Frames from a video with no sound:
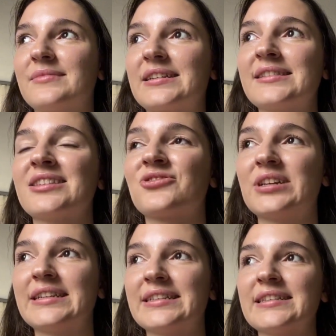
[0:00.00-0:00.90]

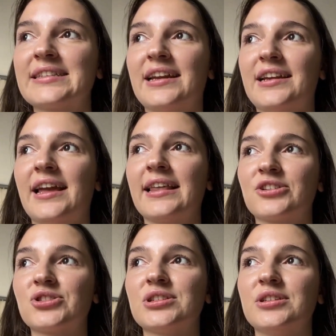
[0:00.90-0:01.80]
concentrating their
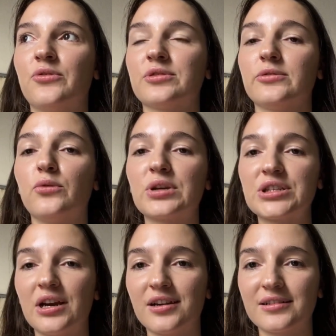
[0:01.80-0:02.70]
energy on the lower
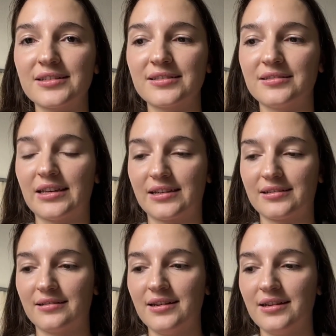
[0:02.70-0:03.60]
chakras, like
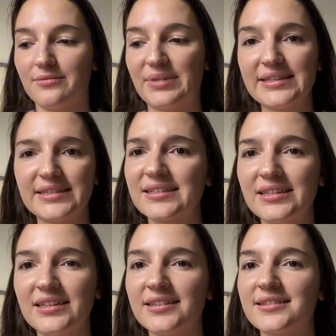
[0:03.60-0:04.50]
basic
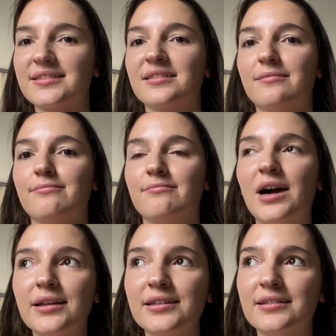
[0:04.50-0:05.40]
needs,
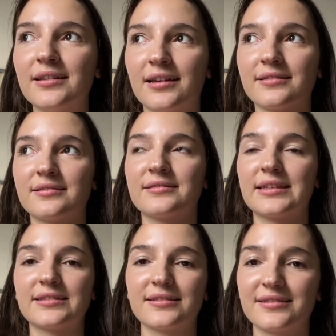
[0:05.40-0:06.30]
money, and
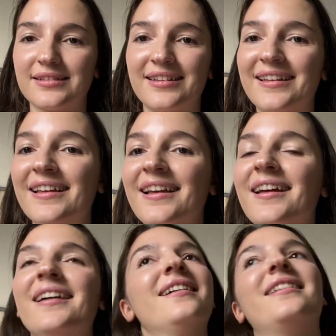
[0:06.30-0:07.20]
that's it.
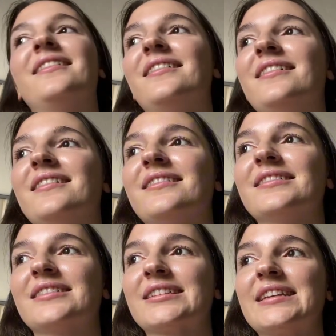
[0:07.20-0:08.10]

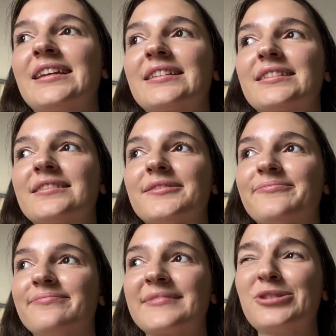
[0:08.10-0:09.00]
Yes,
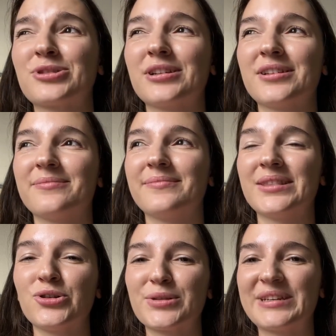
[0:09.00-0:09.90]
and usually
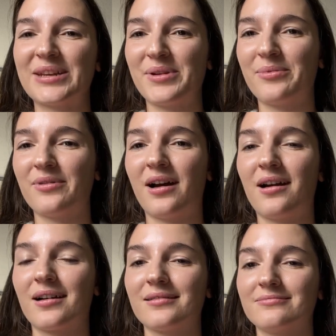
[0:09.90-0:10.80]
not many people
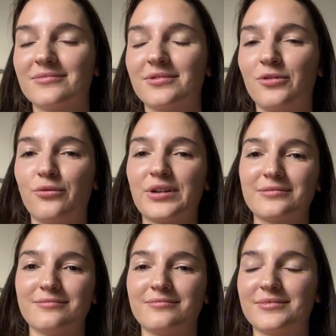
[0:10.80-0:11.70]
are
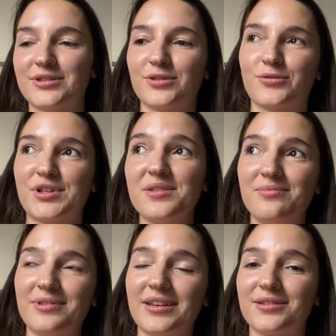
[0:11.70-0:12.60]
going so deep
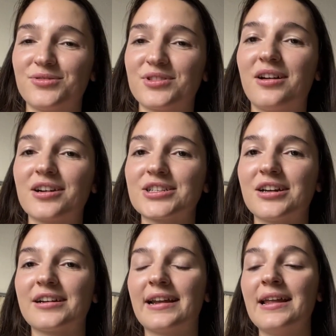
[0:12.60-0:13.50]
like to the heart
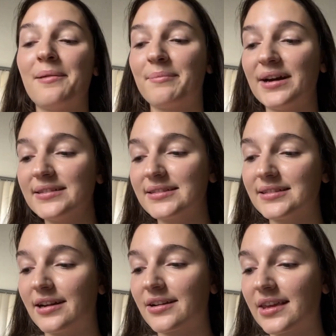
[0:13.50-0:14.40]
chakra, but
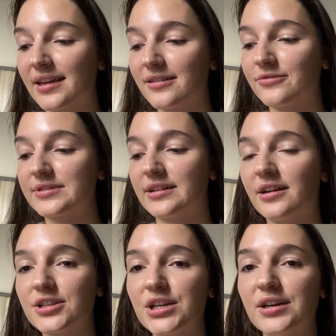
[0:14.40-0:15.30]
arcana on the
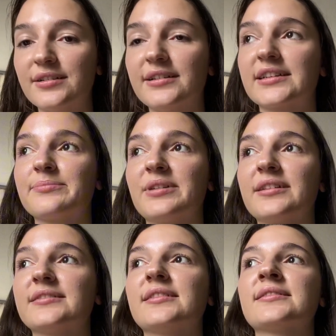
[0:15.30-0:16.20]
heart chakra
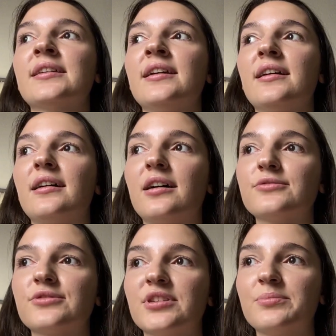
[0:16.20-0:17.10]
explains us how
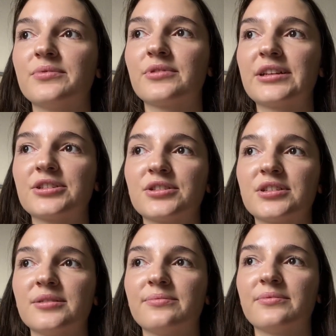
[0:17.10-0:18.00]
to keep a
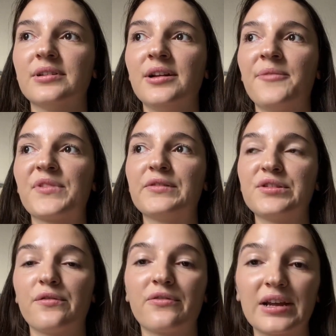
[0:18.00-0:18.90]
relationship with
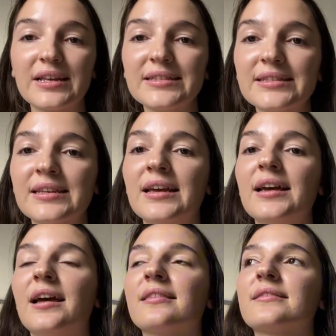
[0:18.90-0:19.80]
your friends,
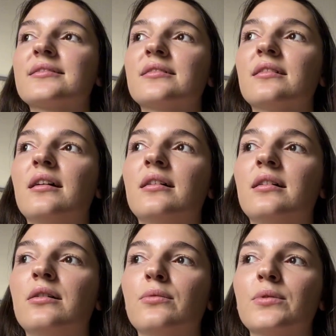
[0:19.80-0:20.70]
and
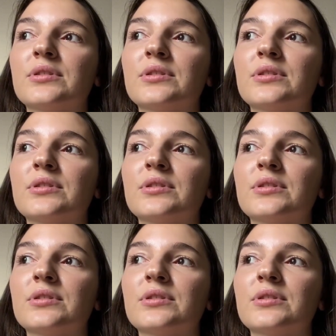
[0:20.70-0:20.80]
how